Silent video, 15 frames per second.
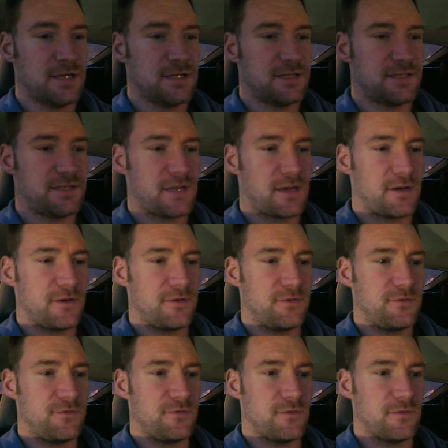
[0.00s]

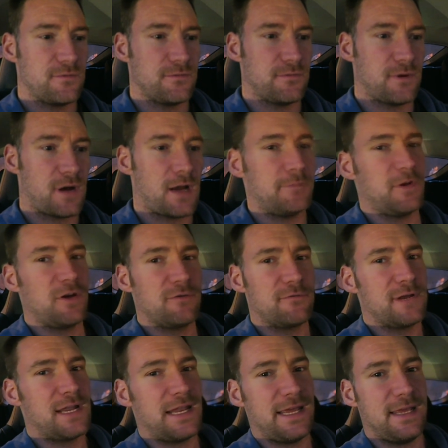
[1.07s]
So I'm not
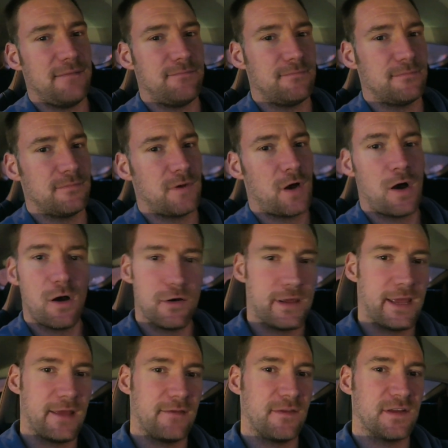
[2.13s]
really
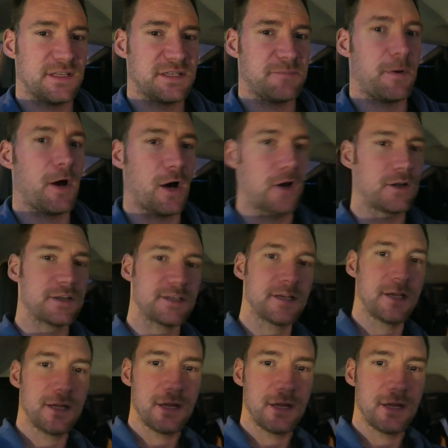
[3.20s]
hogging the spot,